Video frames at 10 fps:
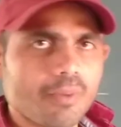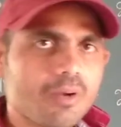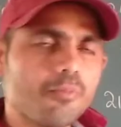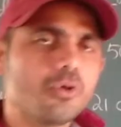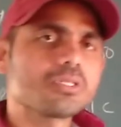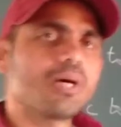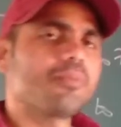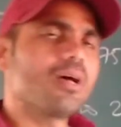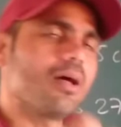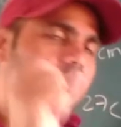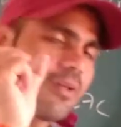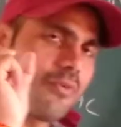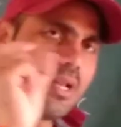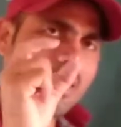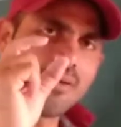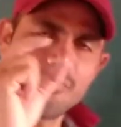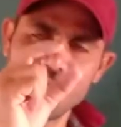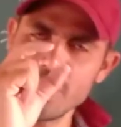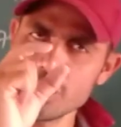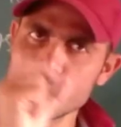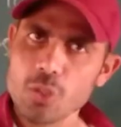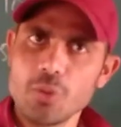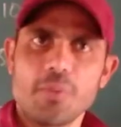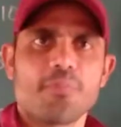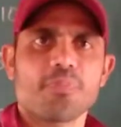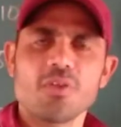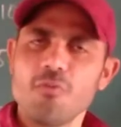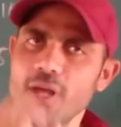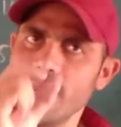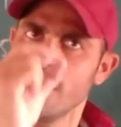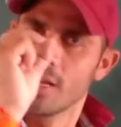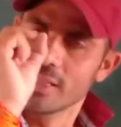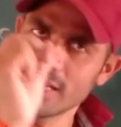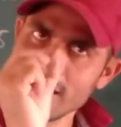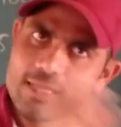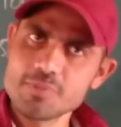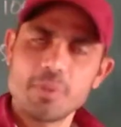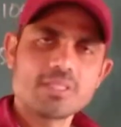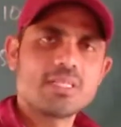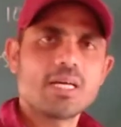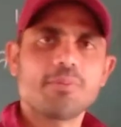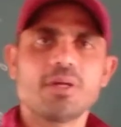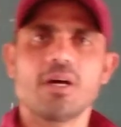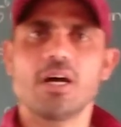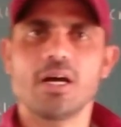But most of the very slow, the less percent of the